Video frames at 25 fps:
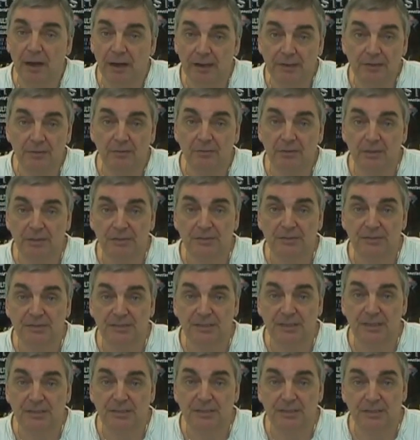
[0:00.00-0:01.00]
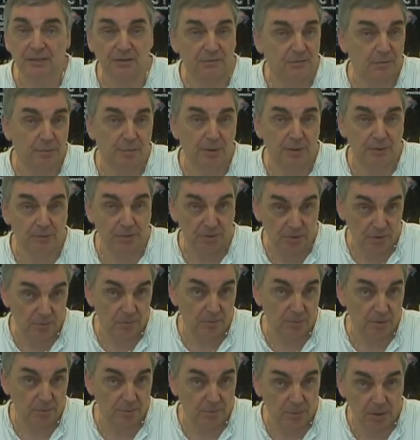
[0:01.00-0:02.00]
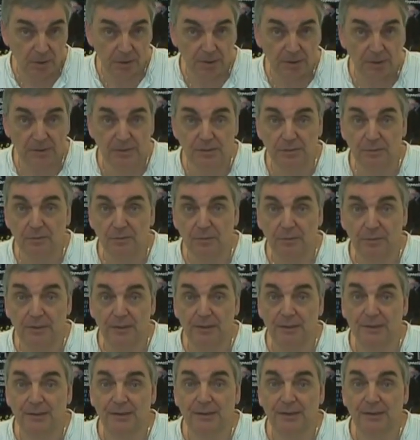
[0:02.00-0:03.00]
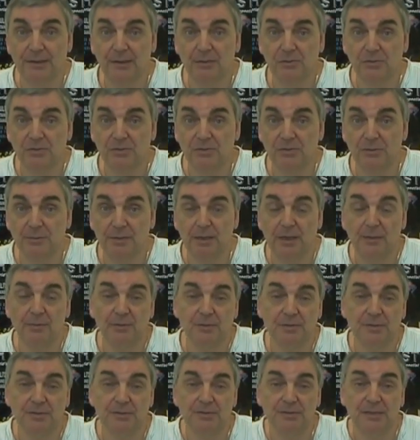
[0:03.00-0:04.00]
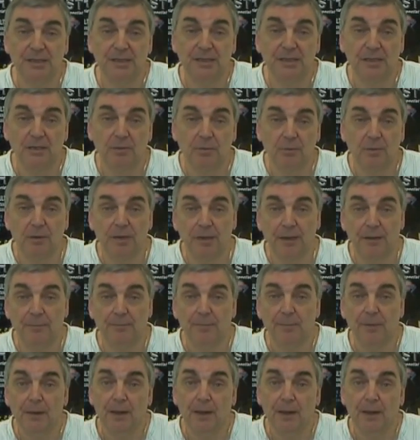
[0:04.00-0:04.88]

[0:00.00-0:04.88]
I don't understand enough about you, your mind or anything else to be able to take it away.